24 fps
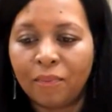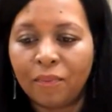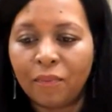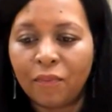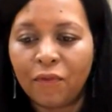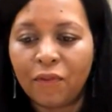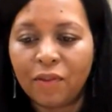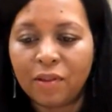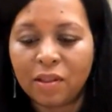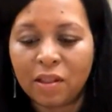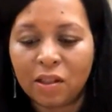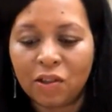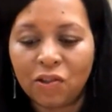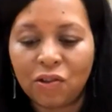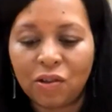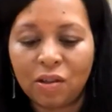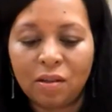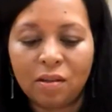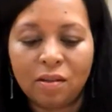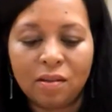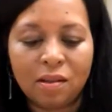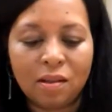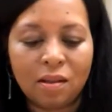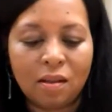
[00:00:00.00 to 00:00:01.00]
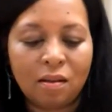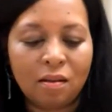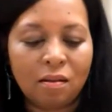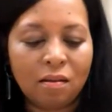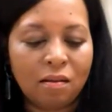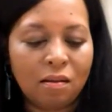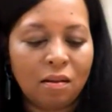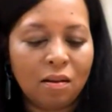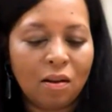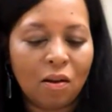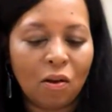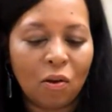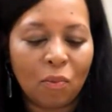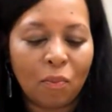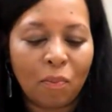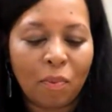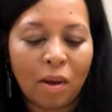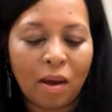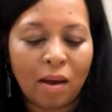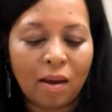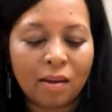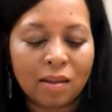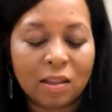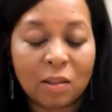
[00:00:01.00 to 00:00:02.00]
physicians and,
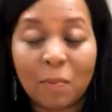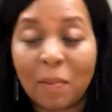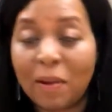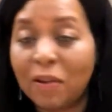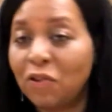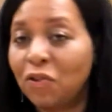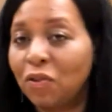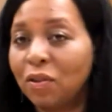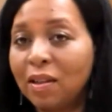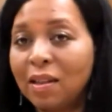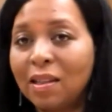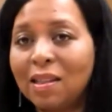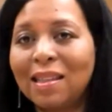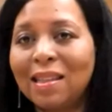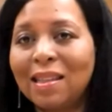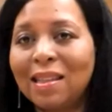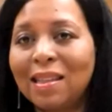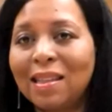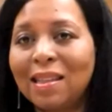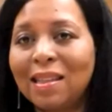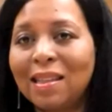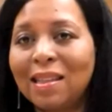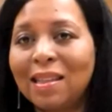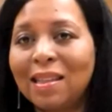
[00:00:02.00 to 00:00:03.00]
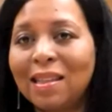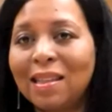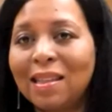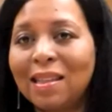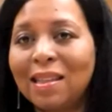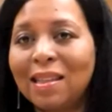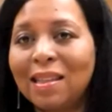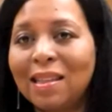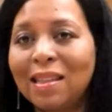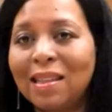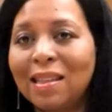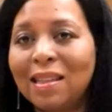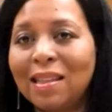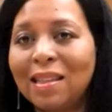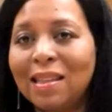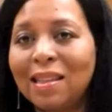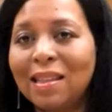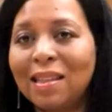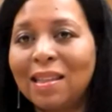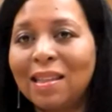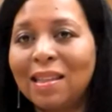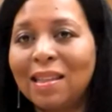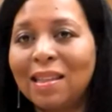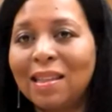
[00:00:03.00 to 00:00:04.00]
specialists to help us in
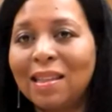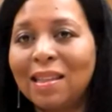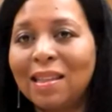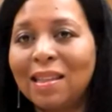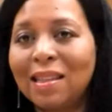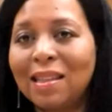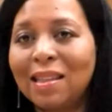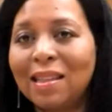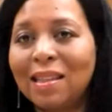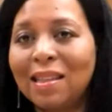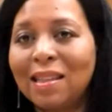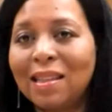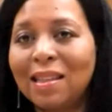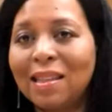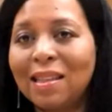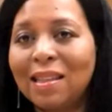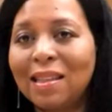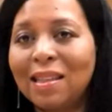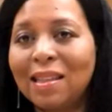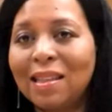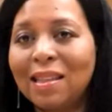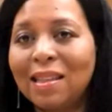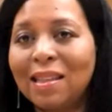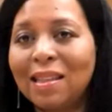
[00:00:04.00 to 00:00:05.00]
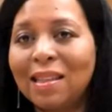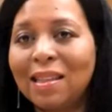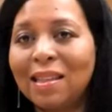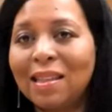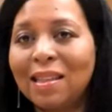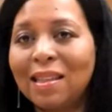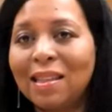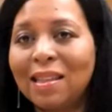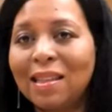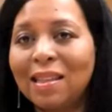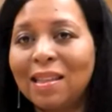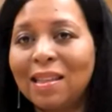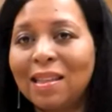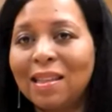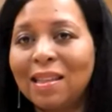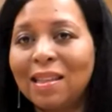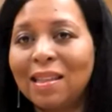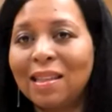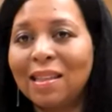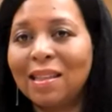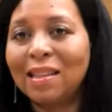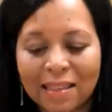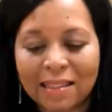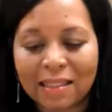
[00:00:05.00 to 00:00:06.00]
various situations. And so,
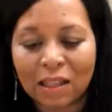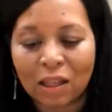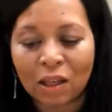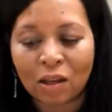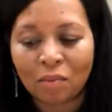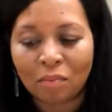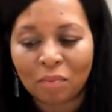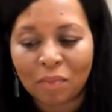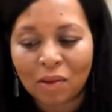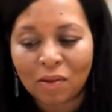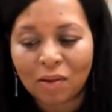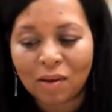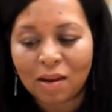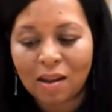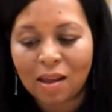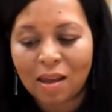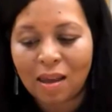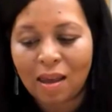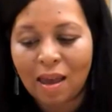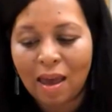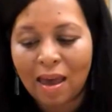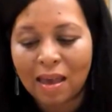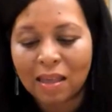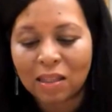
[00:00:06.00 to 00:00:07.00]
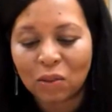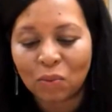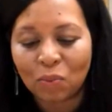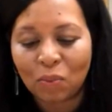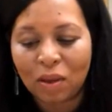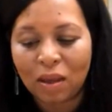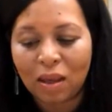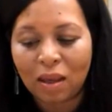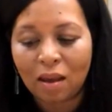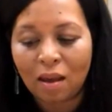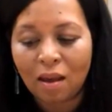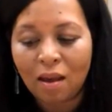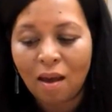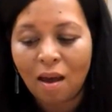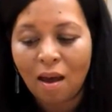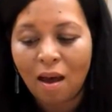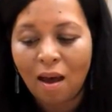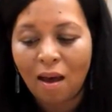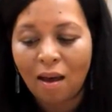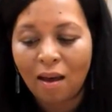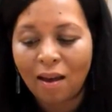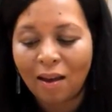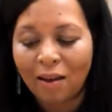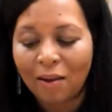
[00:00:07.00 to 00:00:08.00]
again, as a community, as we
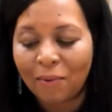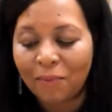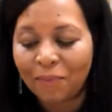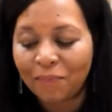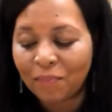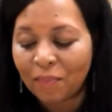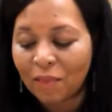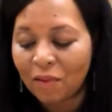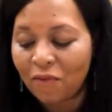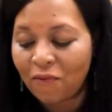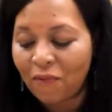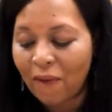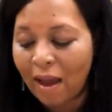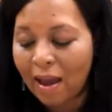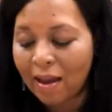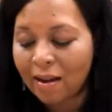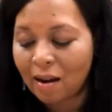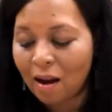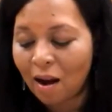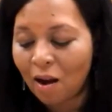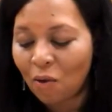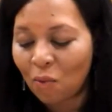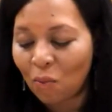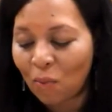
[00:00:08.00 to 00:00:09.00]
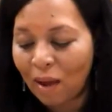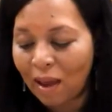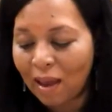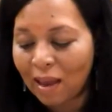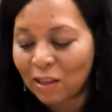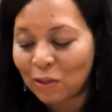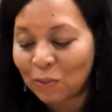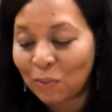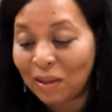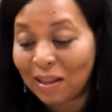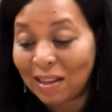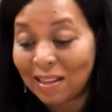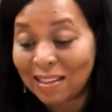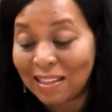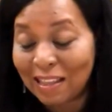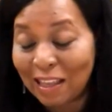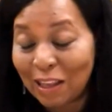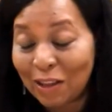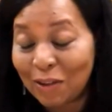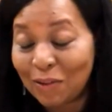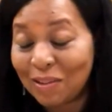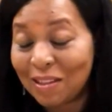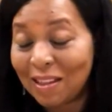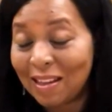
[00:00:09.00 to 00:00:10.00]
find our way, as we
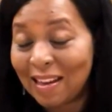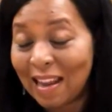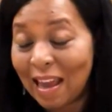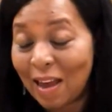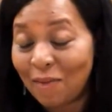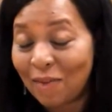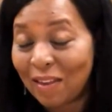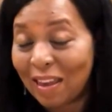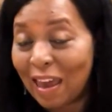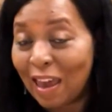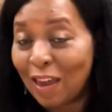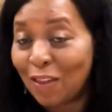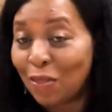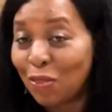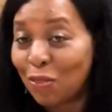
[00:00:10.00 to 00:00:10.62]
continue to navigate